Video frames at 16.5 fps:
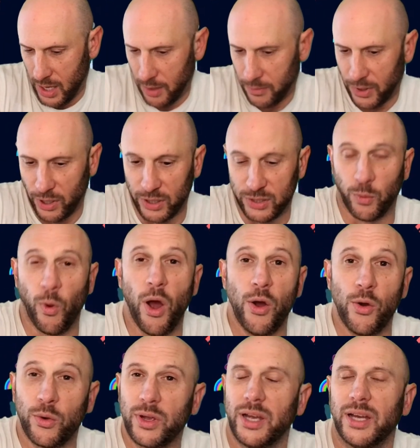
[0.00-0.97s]
because
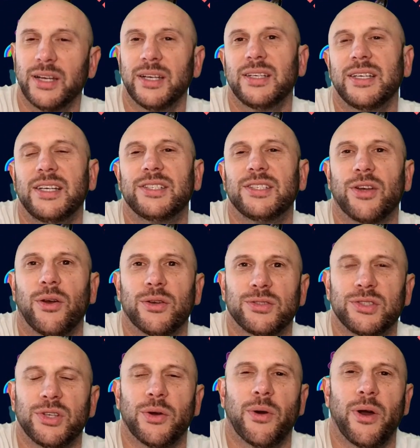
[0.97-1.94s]
woke is
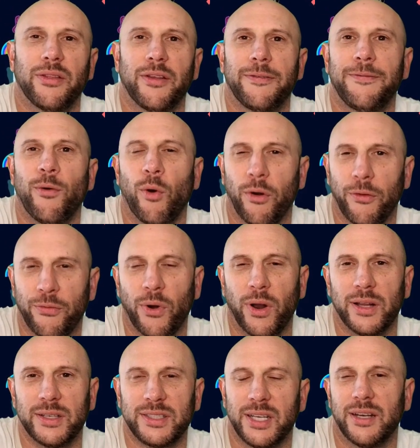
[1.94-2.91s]
also on the
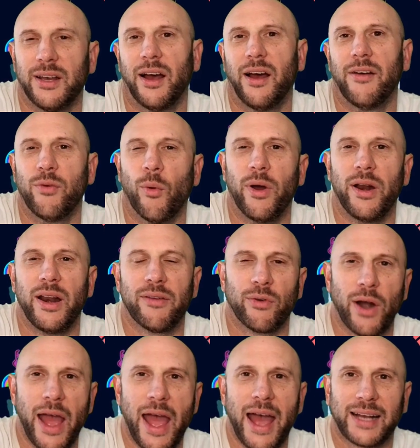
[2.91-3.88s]
forefront of
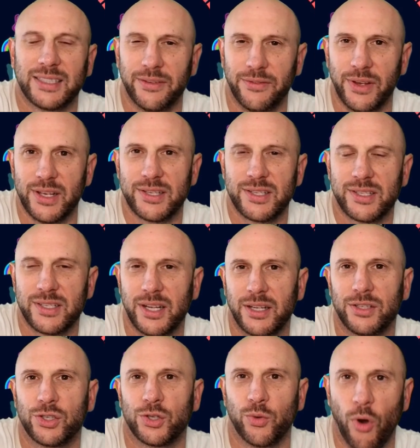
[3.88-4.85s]
whatever activist
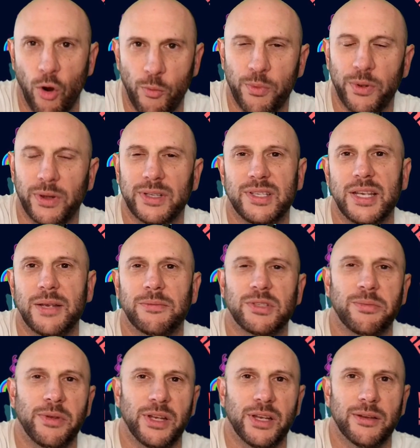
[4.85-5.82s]
trope
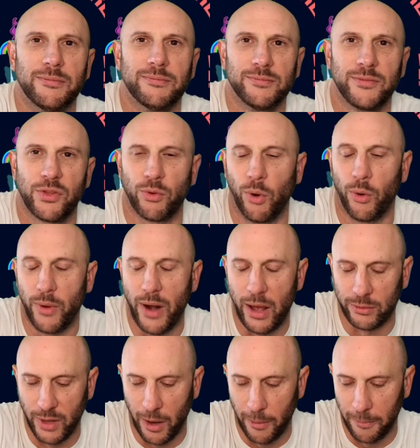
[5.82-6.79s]
seems to be thrown
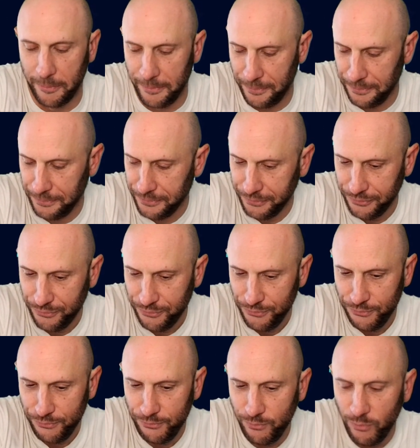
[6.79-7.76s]
out there.
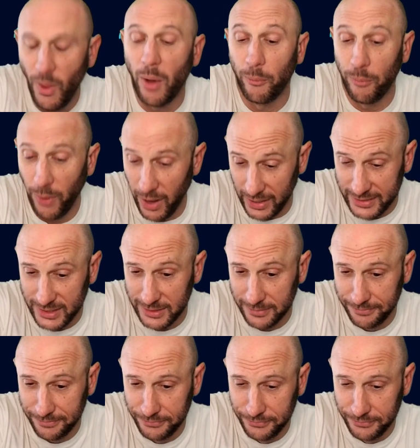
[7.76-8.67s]
But